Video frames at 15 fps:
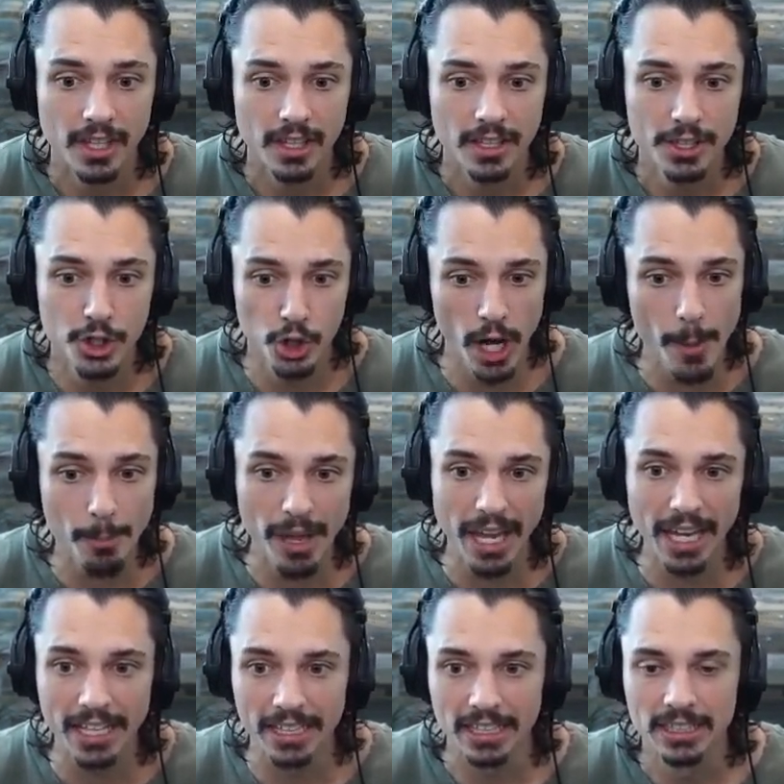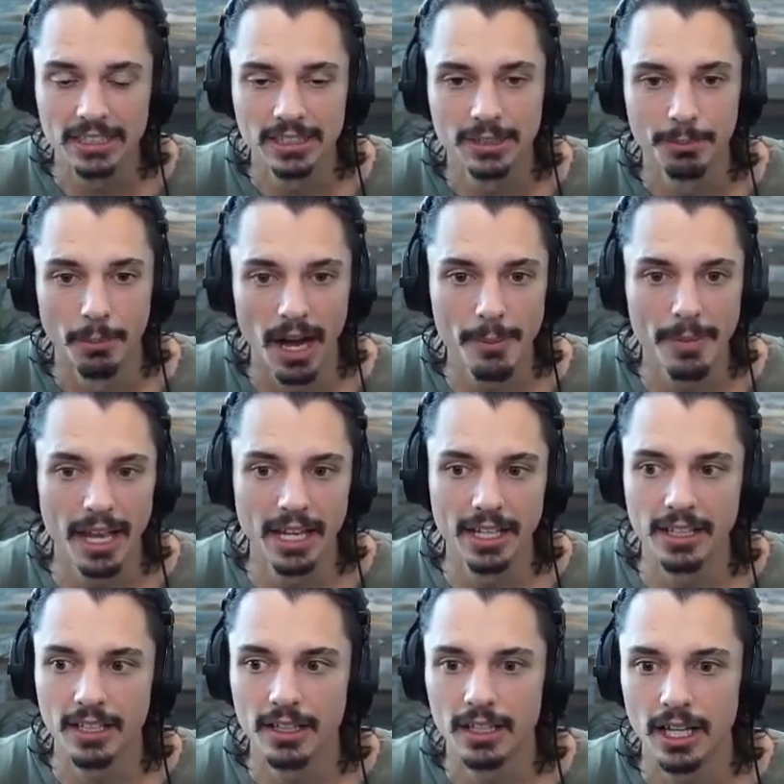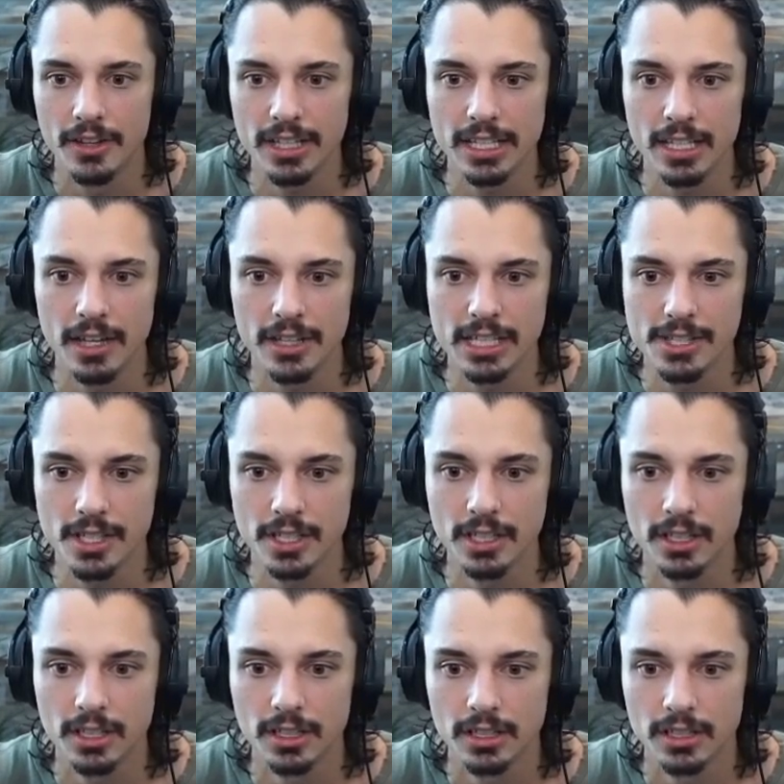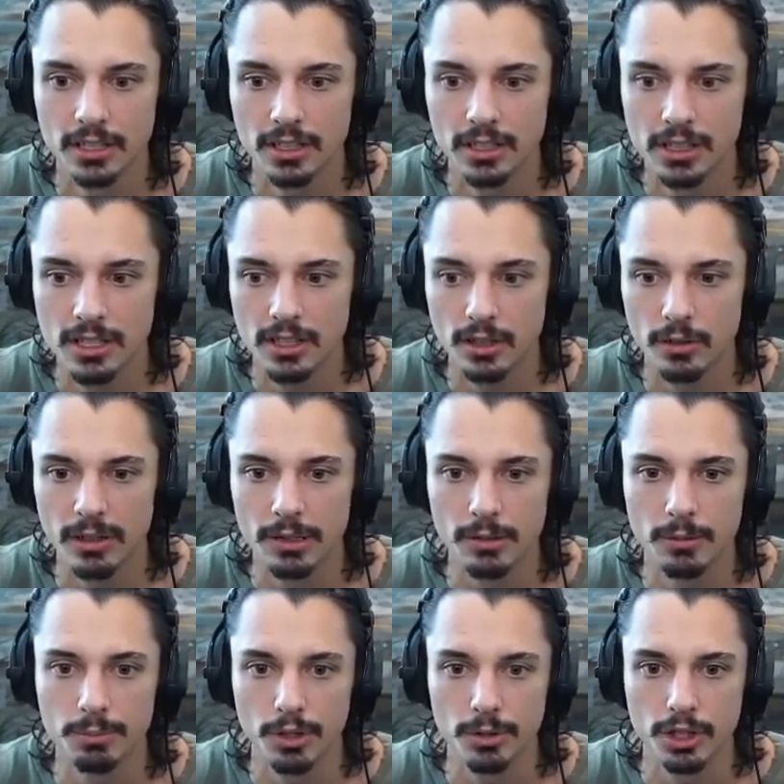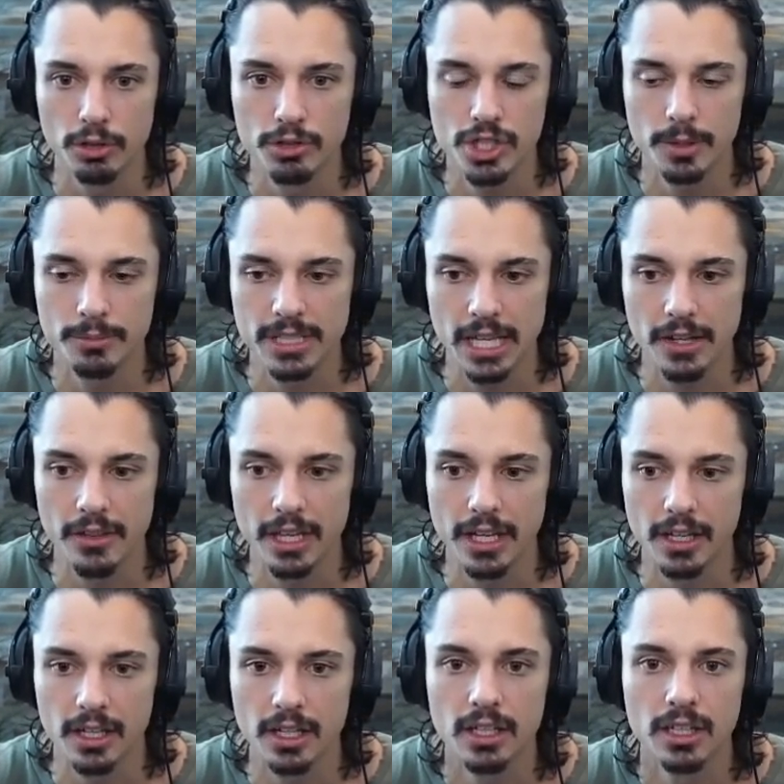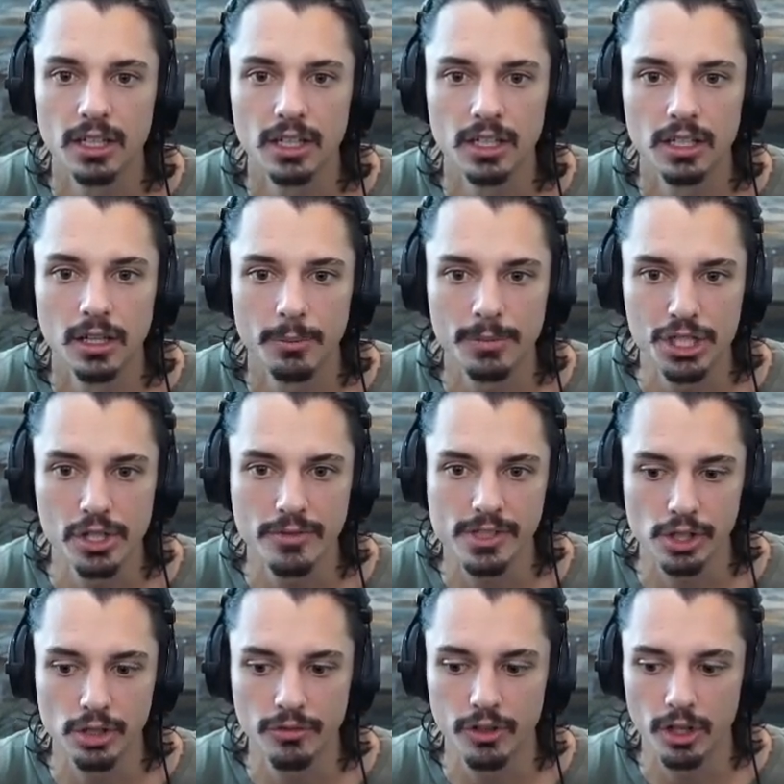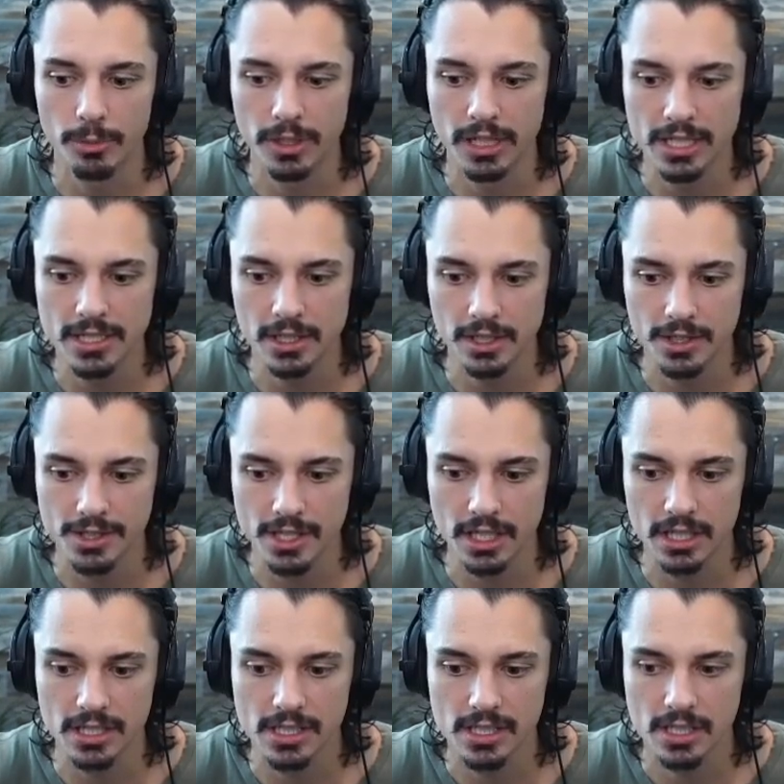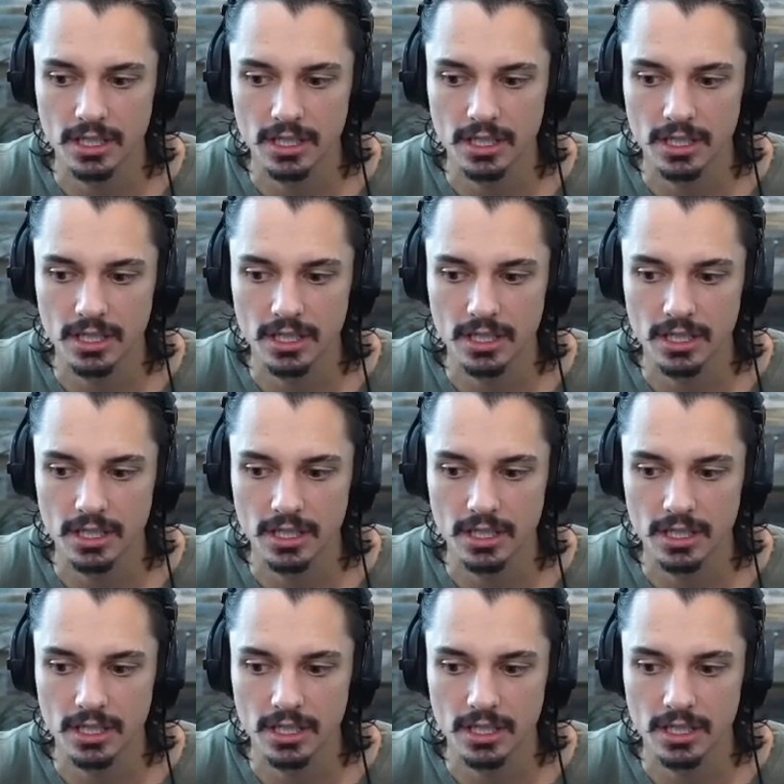Dripping! My man. I think, he, I think he's good. Wait, bro, don't jump down there. I mean, you have slow fall, but that's a little sus.